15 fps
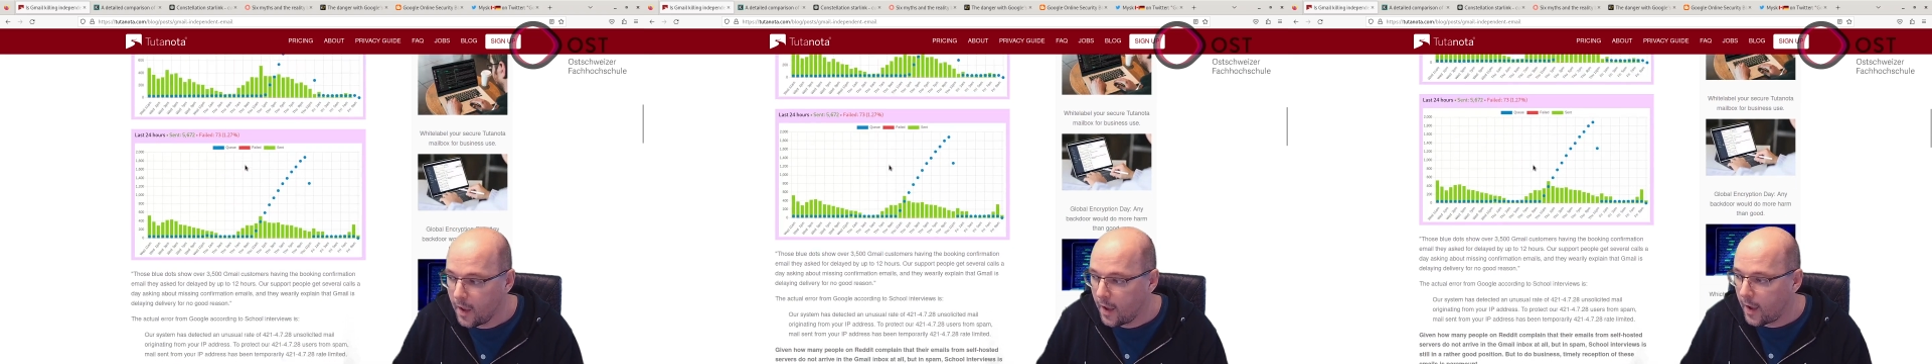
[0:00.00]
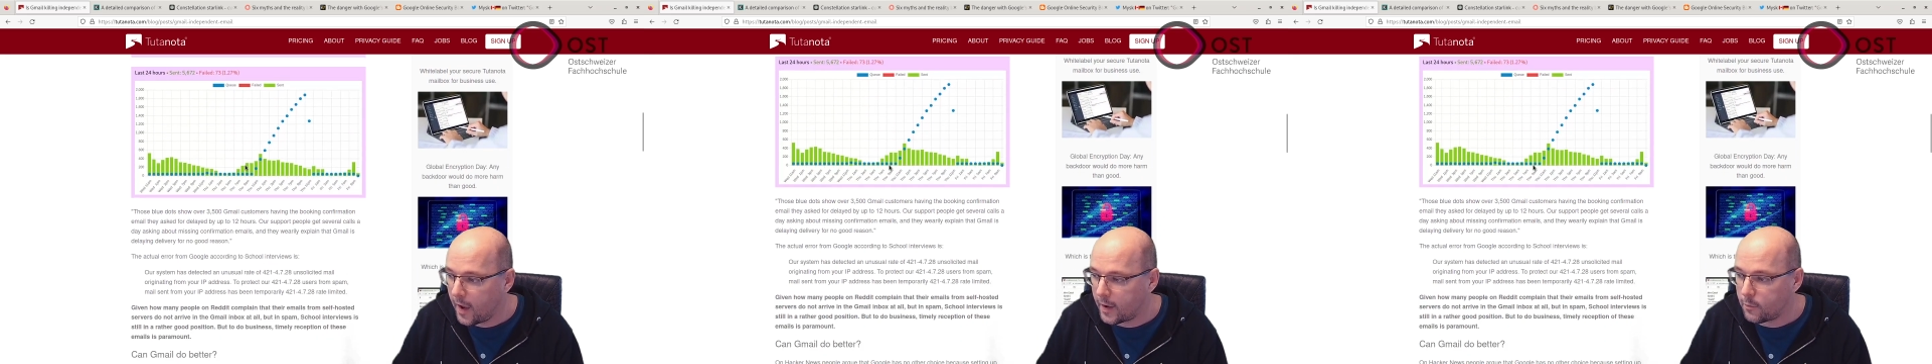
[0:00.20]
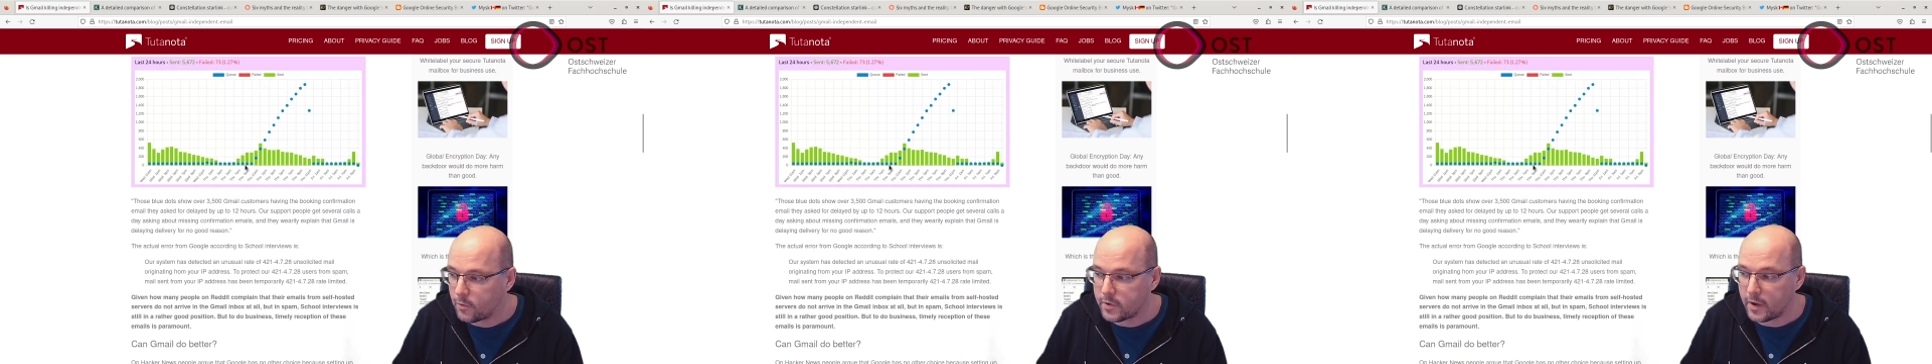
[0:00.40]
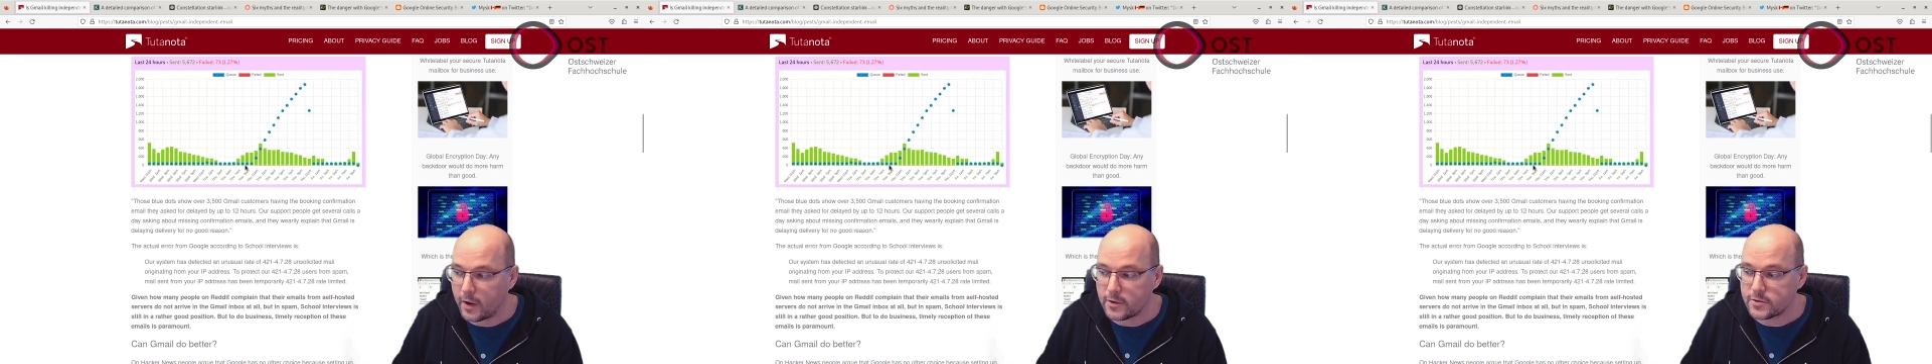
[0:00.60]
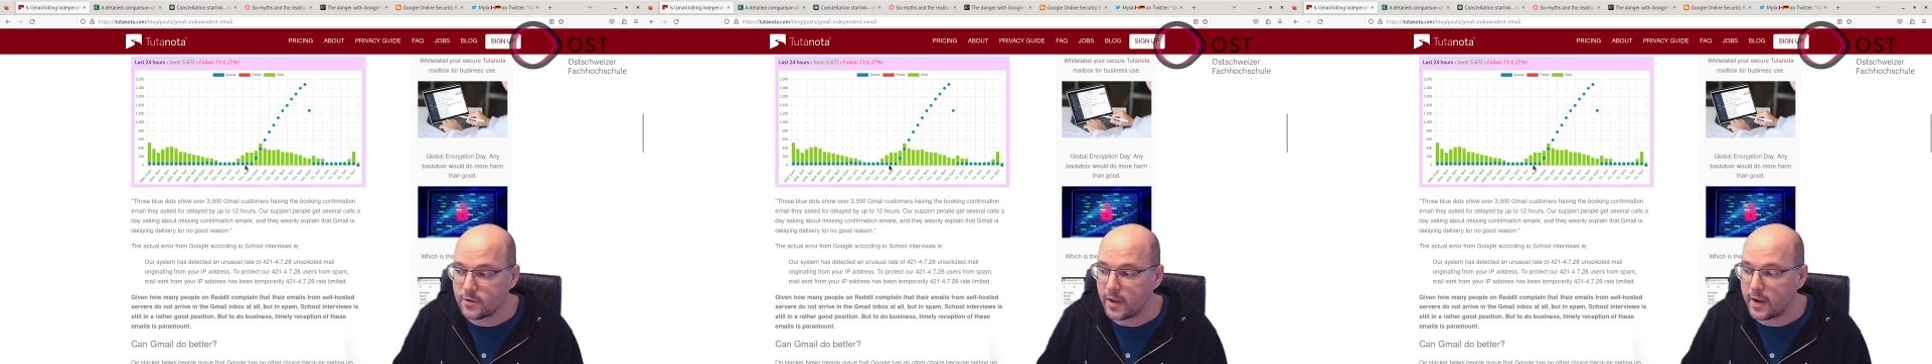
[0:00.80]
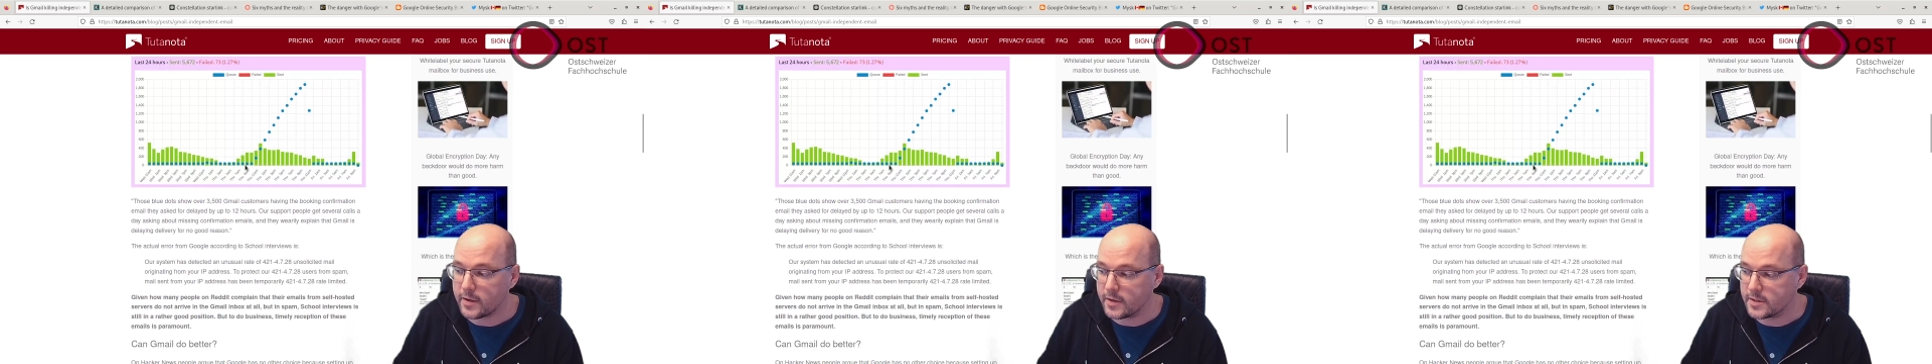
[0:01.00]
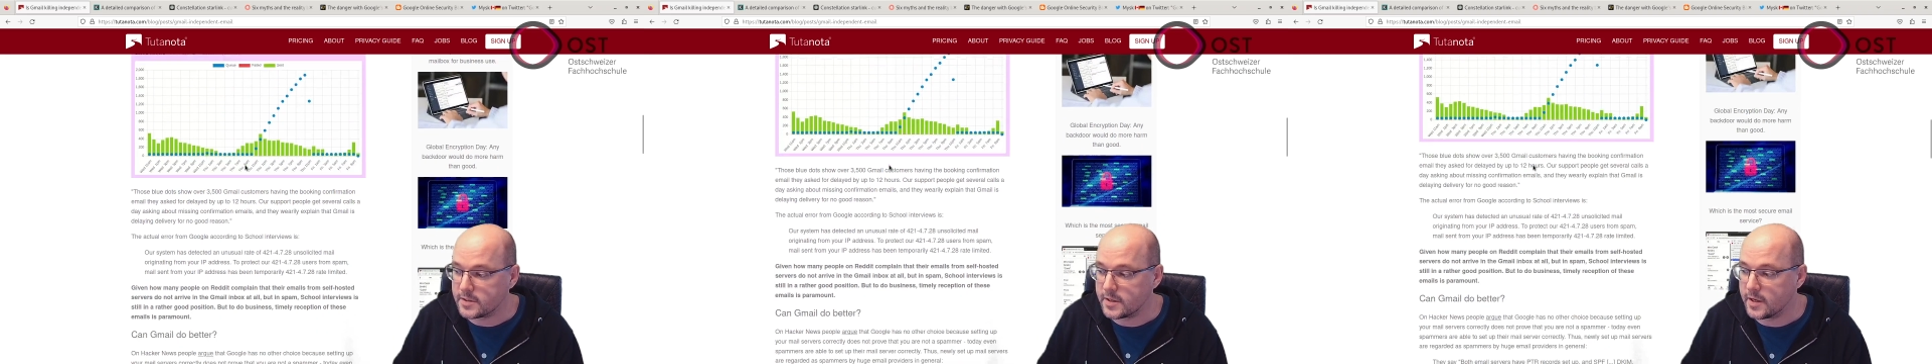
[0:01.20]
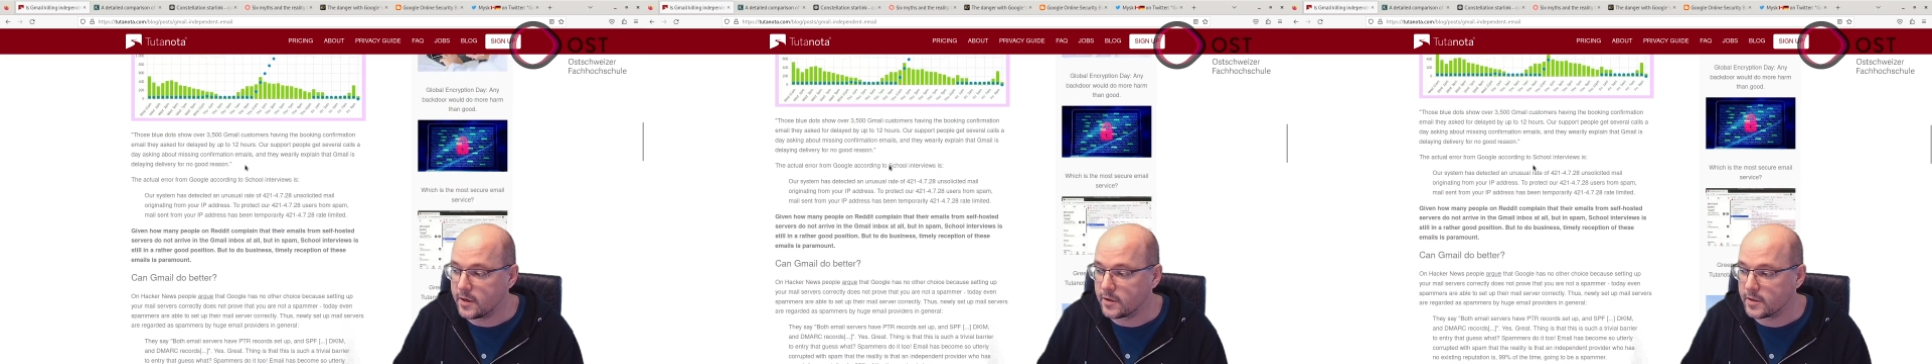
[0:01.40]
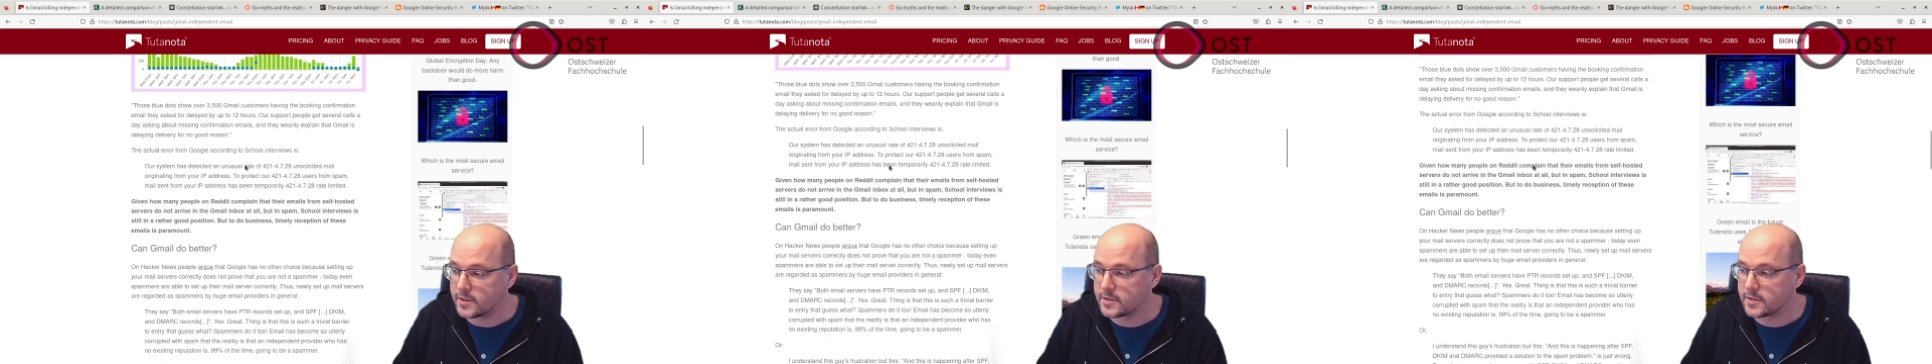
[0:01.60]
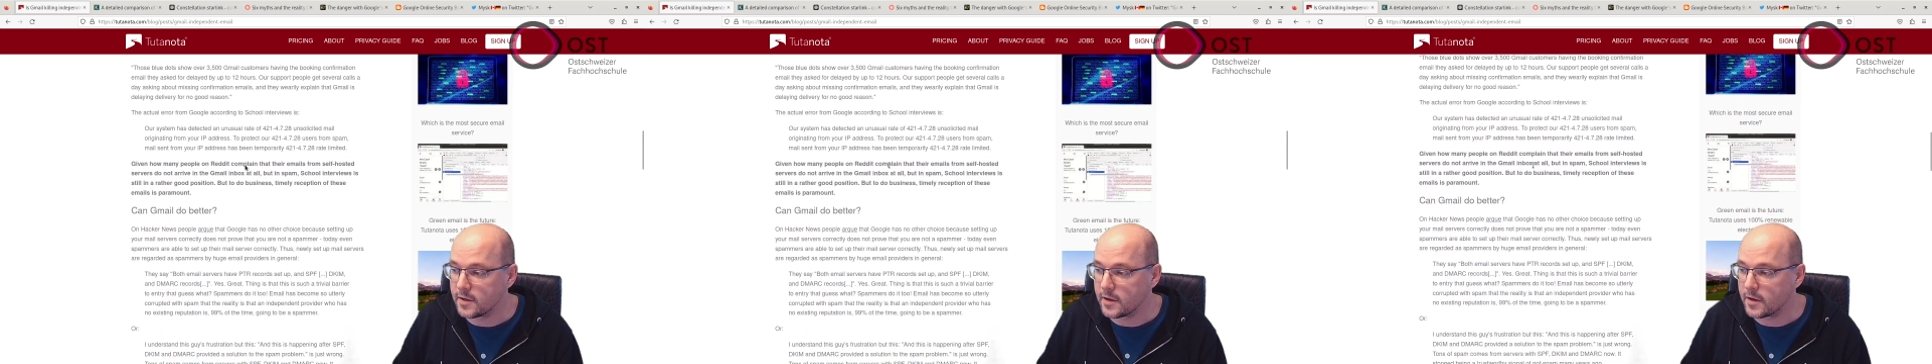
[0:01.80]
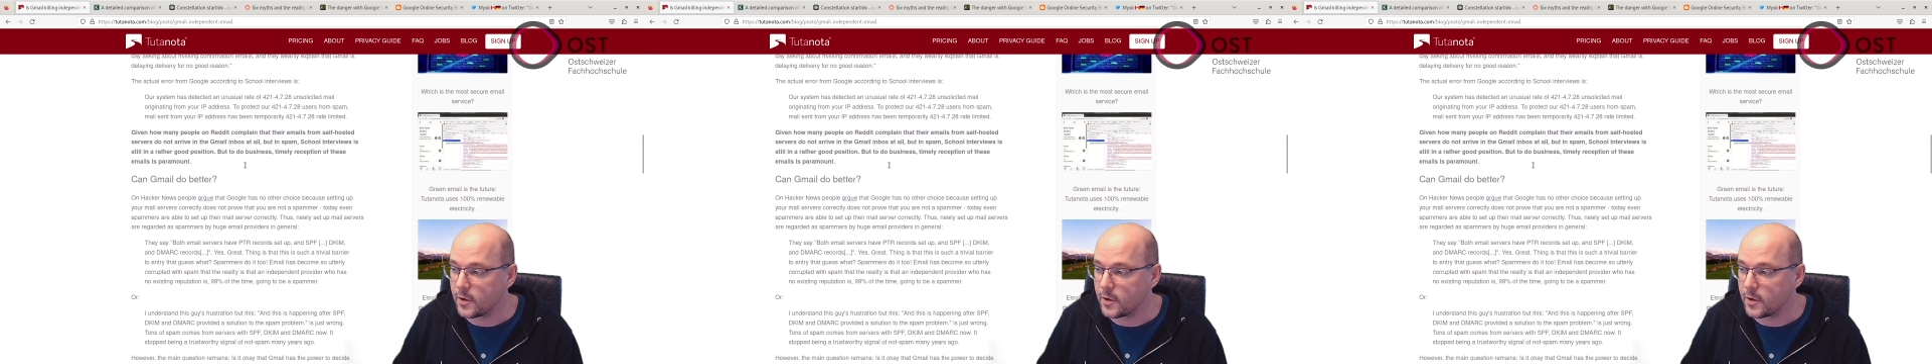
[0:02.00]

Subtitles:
And what I also like is here this